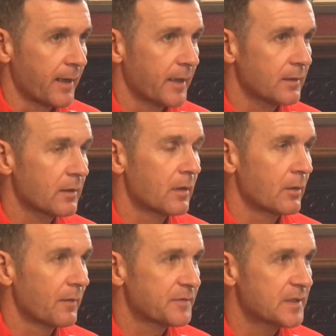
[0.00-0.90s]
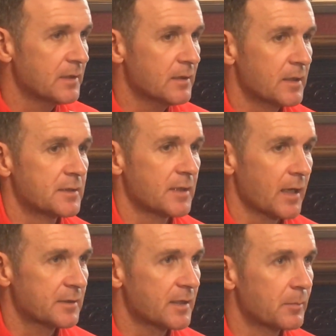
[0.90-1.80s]
an anger. I've seen the
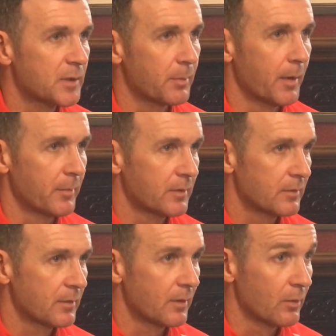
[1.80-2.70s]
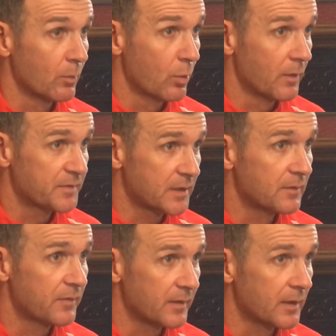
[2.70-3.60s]
exact same commitment that what I've
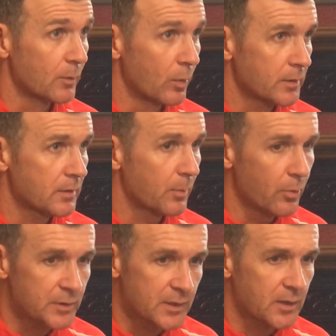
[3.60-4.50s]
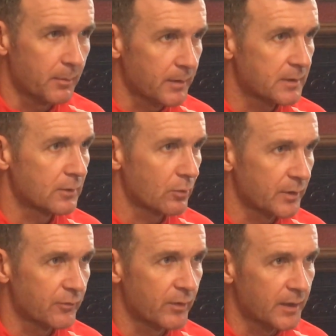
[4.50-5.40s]
seen for day one. The boys are committed on
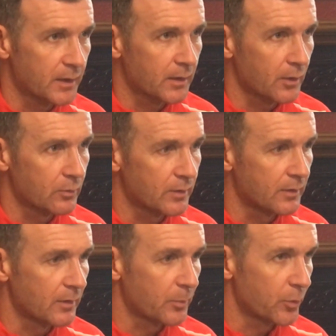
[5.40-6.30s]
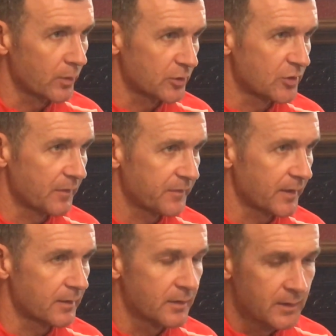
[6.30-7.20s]
the training ground and they're putting a
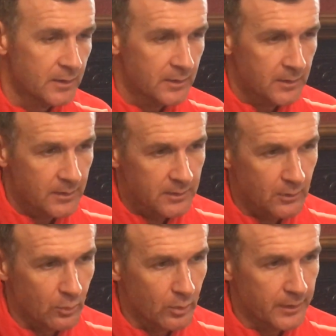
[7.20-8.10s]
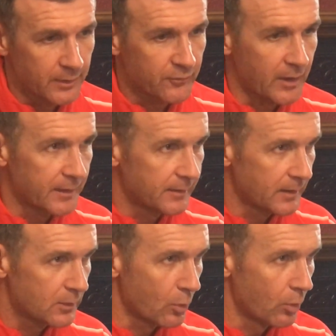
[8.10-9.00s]
shift in, you know, and they're trying to
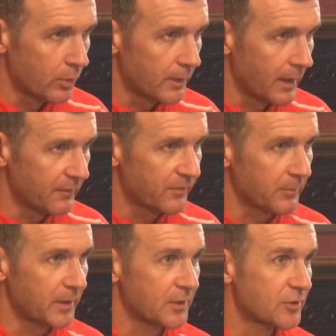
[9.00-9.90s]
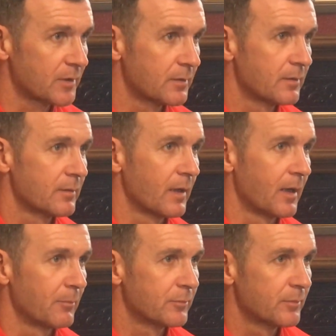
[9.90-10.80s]
take on information that
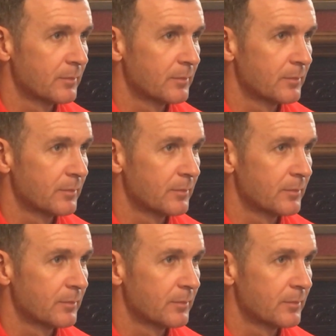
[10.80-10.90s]
I'm